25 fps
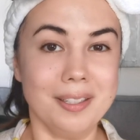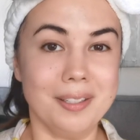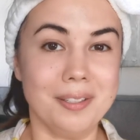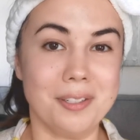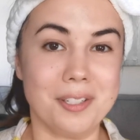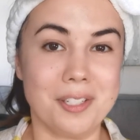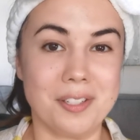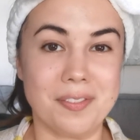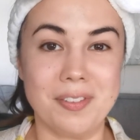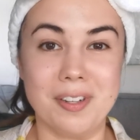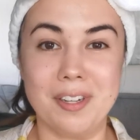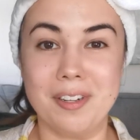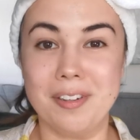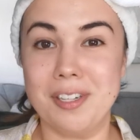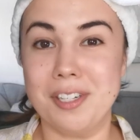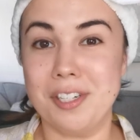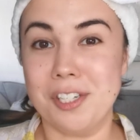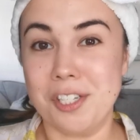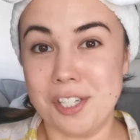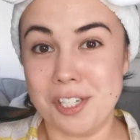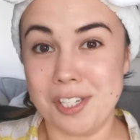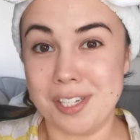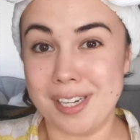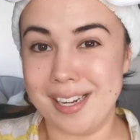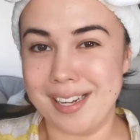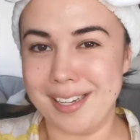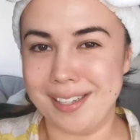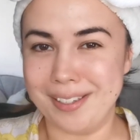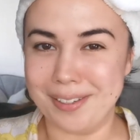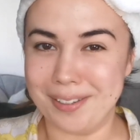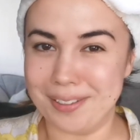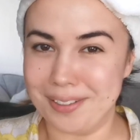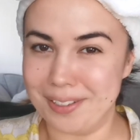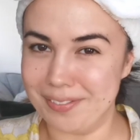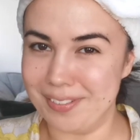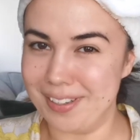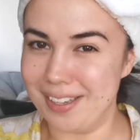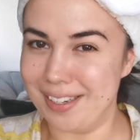Looks very chic
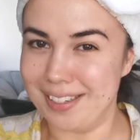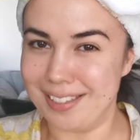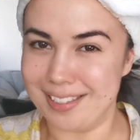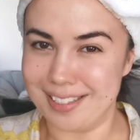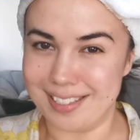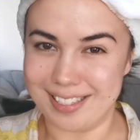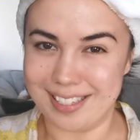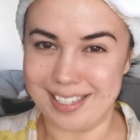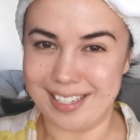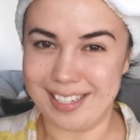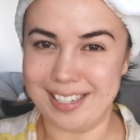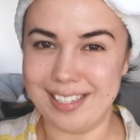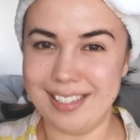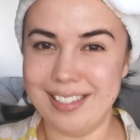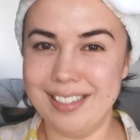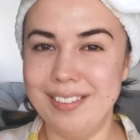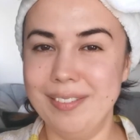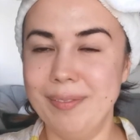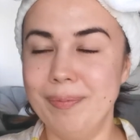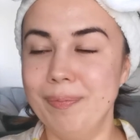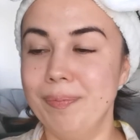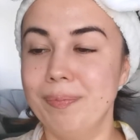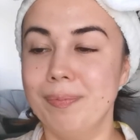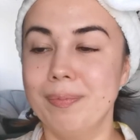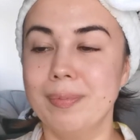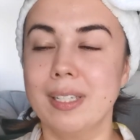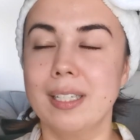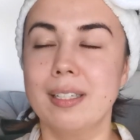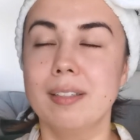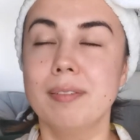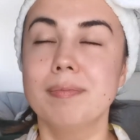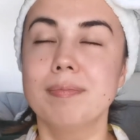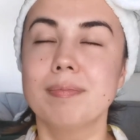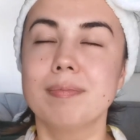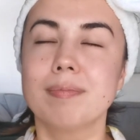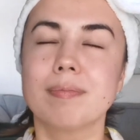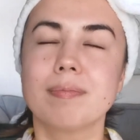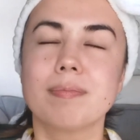on the vanity,
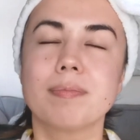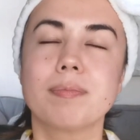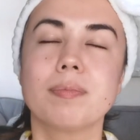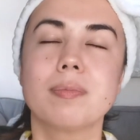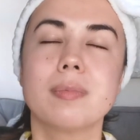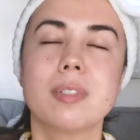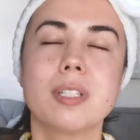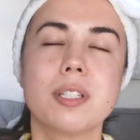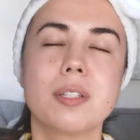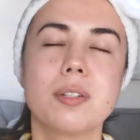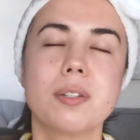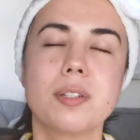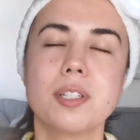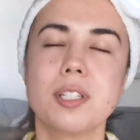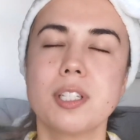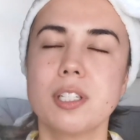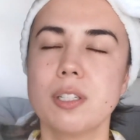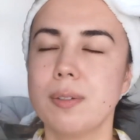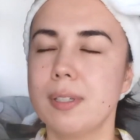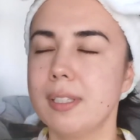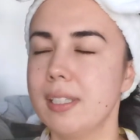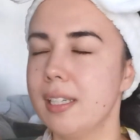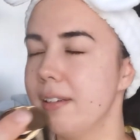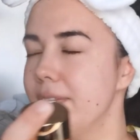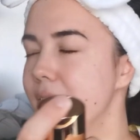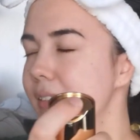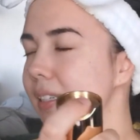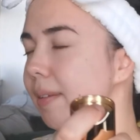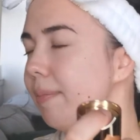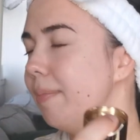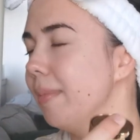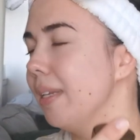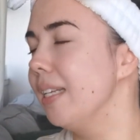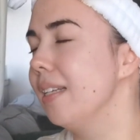but it's also a lovely